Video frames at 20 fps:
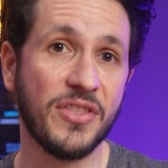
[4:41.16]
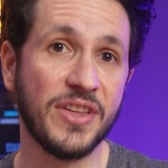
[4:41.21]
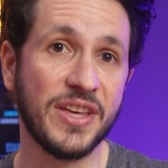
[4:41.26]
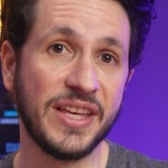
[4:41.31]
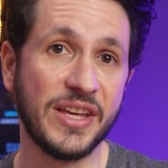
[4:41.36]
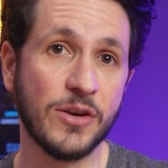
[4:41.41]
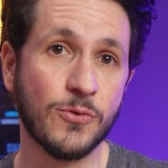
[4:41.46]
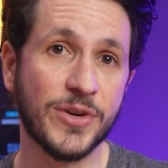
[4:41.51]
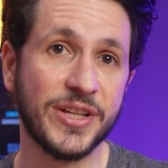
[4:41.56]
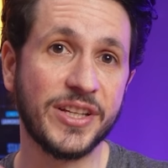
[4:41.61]

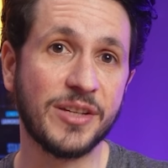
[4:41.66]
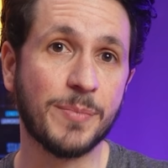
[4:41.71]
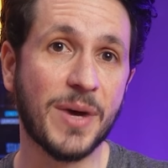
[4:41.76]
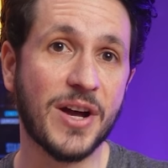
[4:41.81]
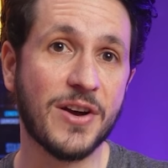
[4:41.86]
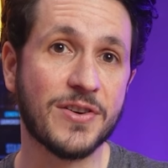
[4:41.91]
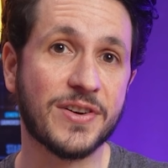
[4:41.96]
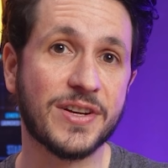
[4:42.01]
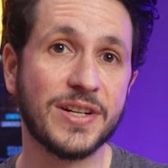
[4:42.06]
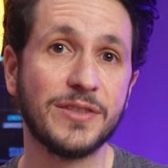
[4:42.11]
the e-reading
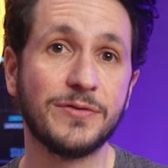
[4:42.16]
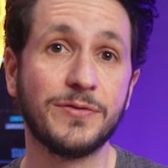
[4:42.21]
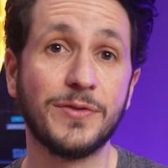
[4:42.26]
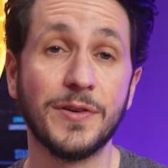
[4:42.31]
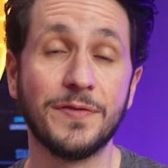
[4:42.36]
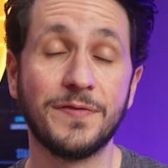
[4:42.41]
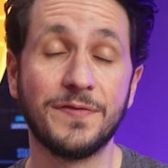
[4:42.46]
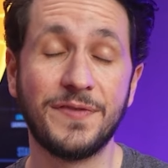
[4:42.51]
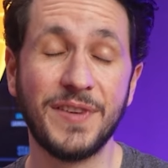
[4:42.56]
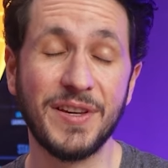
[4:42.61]
market for
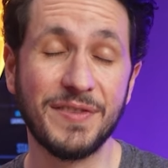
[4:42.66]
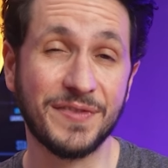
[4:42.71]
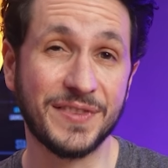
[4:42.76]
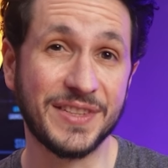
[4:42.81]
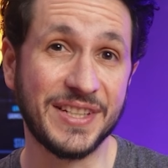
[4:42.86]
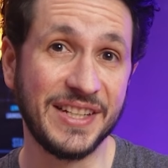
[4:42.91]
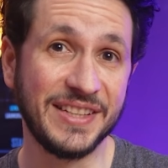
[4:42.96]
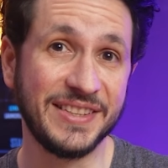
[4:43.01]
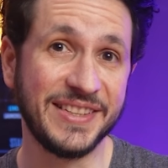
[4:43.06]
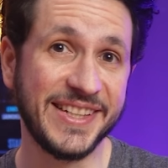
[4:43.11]

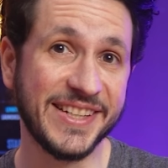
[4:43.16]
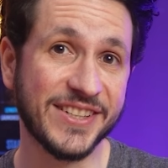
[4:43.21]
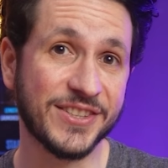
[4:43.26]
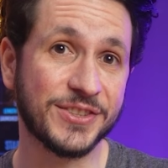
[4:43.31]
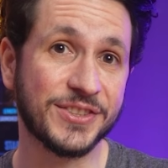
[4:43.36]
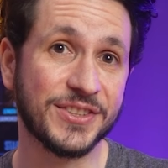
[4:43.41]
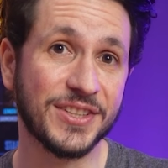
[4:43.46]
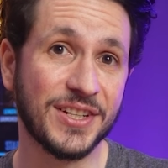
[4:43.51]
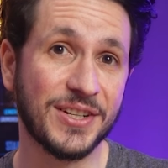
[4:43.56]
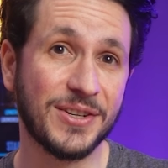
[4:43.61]
15
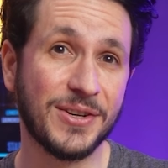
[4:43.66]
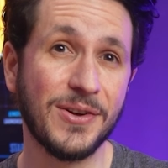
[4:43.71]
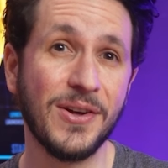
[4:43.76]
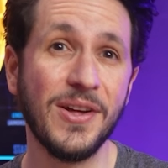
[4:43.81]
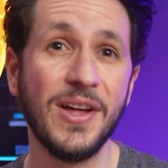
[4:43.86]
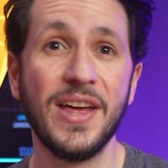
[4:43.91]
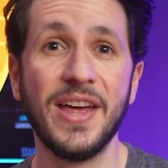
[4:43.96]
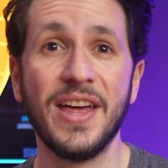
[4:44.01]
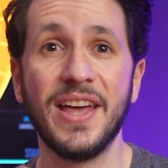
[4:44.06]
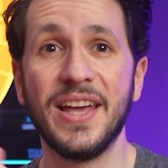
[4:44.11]
years now,
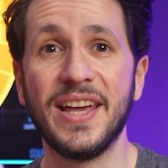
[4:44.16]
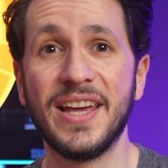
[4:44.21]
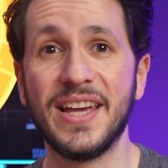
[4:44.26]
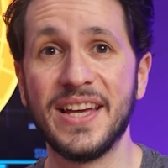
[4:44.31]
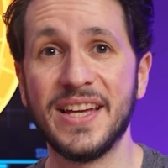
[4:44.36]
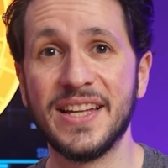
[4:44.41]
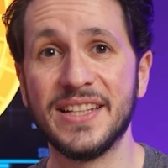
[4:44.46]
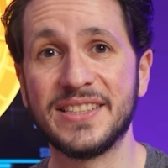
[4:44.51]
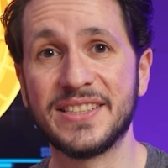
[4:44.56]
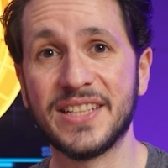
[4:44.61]

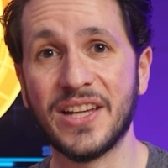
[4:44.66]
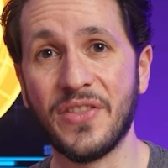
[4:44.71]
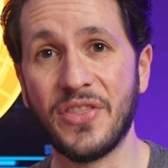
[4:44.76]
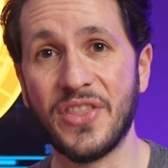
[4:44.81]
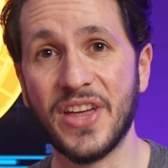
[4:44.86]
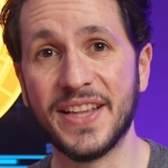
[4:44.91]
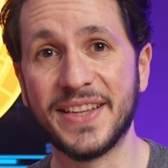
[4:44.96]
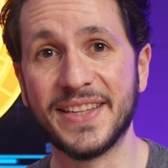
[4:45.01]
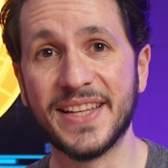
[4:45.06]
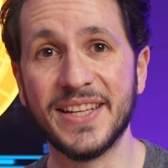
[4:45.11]
it's
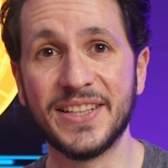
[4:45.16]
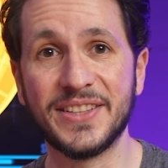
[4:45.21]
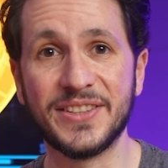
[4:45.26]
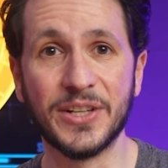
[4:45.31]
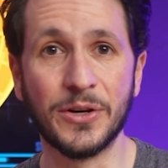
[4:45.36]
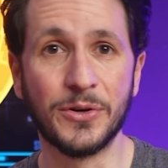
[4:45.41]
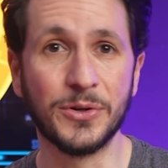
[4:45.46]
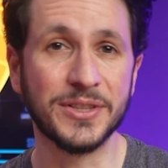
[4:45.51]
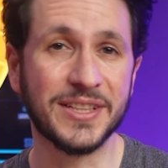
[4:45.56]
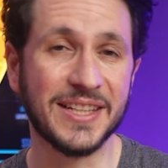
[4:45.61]
that they
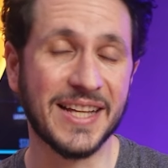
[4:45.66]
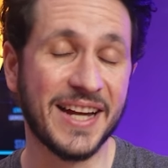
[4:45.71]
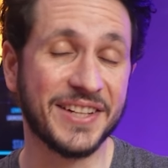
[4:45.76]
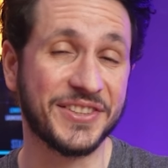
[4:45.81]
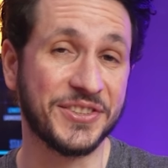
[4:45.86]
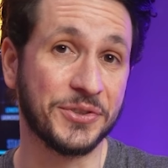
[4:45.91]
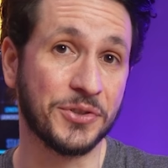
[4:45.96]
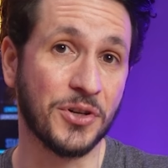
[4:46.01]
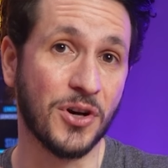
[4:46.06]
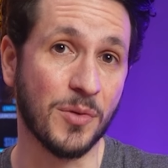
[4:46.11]
don't like
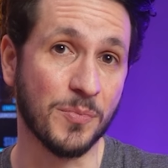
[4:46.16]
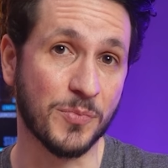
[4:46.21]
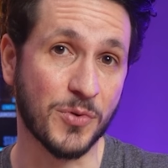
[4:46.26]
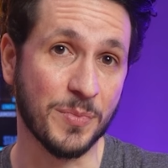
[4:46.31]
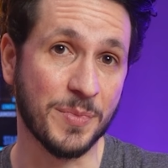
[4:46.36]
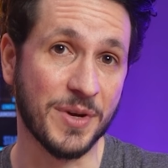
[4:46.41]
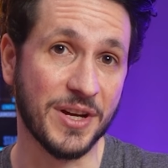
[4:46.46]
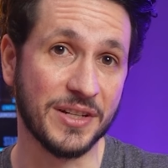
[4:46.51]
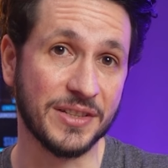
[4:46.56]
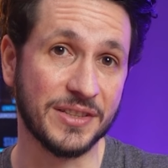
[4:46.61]
to
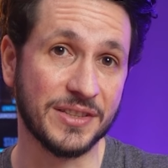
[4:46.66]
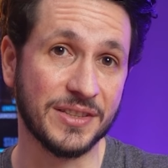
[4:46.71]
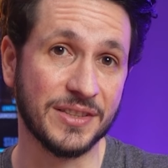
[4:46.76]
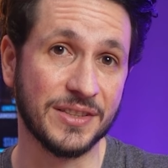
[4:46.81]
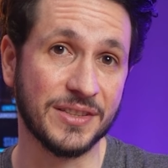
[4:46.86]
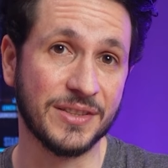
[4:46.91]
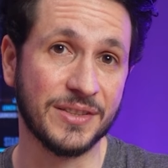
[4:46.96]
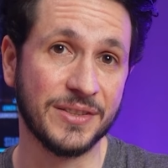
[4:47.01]
compromise,